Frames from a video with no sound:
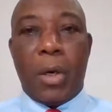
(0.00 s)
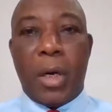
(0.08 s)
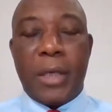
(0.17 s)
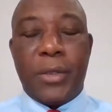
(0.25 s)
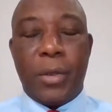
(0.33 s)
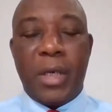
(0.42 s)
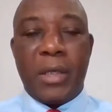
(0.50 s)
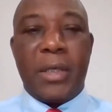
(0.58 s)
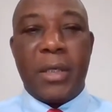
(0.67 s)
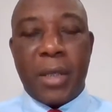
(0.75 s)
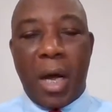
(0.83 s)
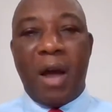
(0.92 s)
Okay, so this
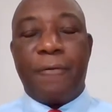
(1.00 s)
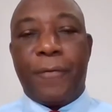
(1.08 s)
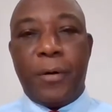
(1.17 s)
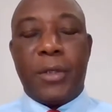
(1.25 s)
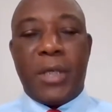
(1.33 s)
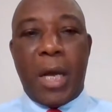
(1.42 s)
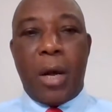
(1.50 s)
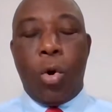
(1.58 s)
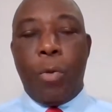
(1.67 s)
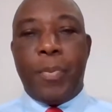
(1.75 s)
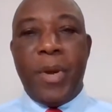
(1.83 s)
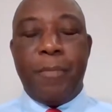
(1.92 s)
is our frontier
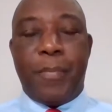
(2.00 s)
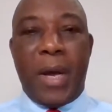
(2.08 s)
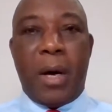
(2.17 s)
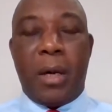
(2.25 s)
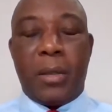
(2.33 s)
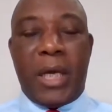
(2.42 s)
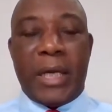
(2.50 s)
opening bell,